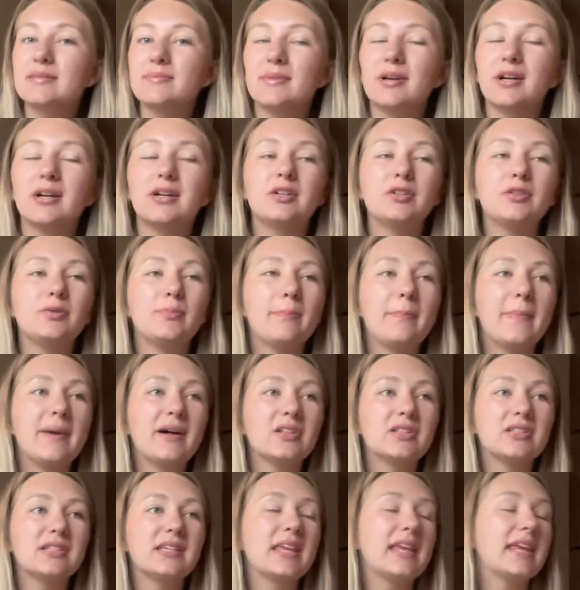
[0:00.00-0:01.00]
melt
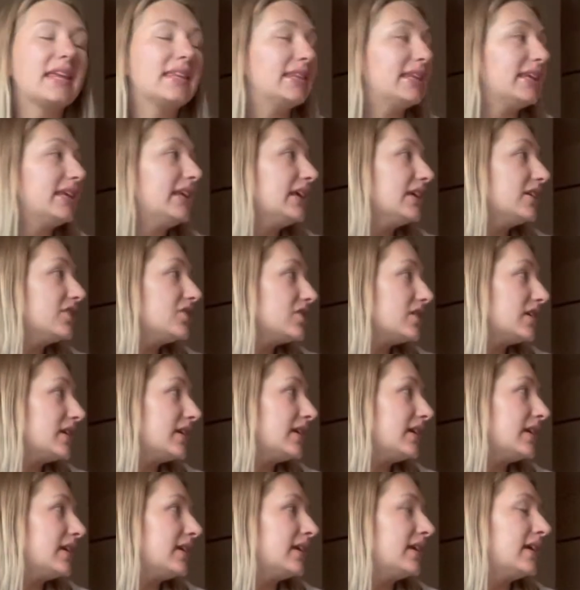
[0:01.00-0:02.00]
melting in the
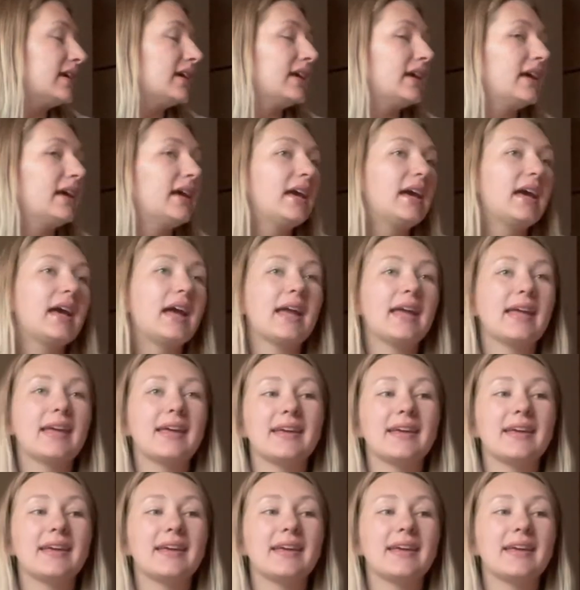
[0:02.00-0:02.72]
kitchen.